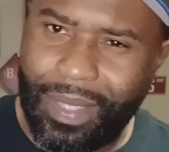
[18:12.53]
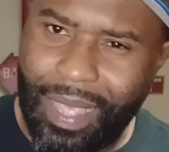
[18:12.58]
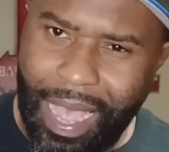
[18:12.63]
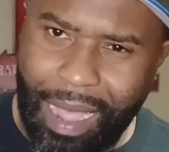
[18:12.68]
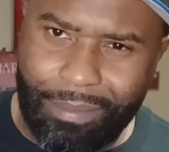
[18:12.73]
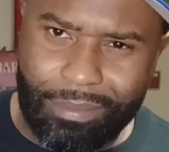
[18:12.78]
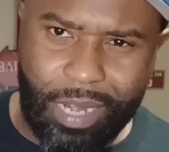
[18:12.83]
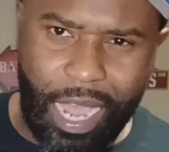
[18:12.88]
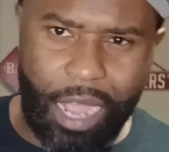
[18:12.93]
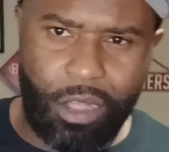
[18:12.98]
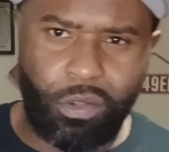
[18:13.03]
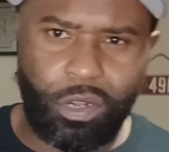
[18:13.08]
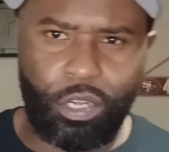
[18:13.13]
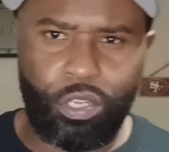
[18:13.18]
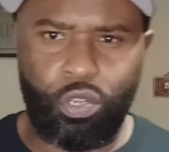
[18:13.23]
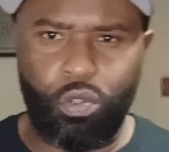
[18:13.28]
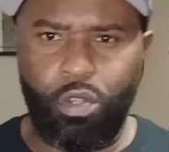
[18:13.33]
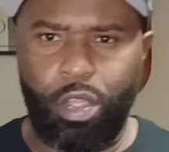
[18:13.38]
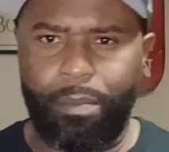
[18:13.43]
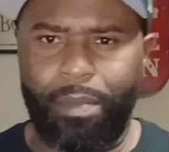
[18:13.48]
I'm not going
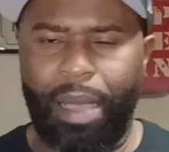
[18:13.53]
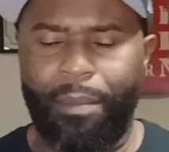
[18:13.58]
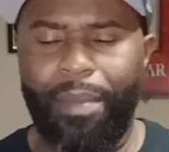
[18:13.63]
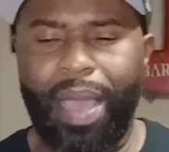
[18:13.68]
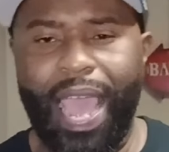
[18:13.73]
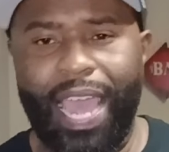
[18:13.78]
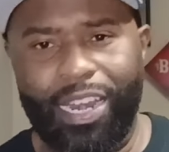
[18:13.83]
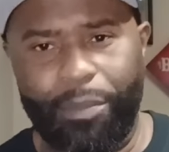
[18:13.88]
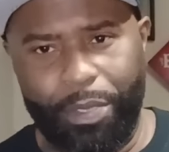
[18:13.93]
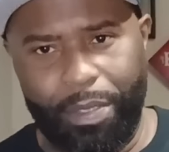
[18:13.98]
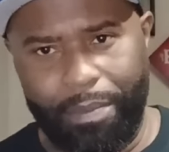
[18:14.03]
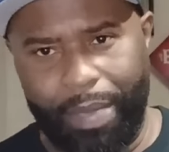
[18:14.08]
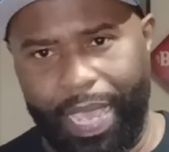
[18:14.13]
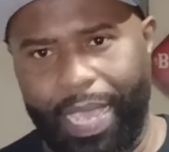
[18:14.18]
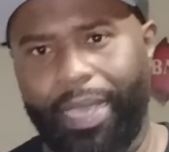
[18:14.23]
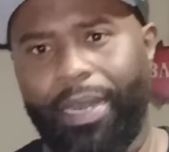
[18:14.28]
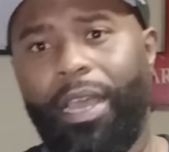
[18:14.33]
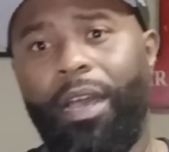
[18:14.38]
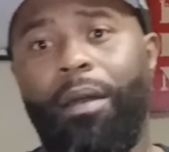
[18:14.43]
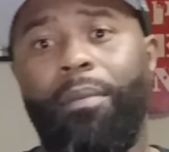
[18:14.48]
to do it. My mind will be
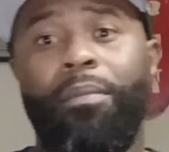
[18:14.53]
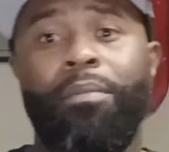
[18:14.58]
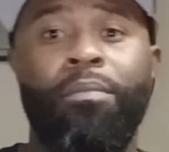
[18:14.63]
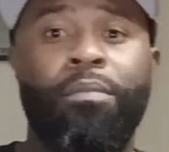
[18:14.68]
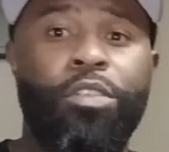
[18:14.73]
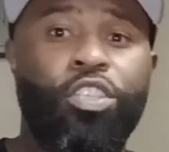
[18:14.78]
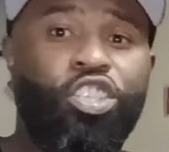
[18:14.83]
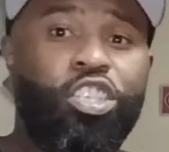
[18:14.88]
made up.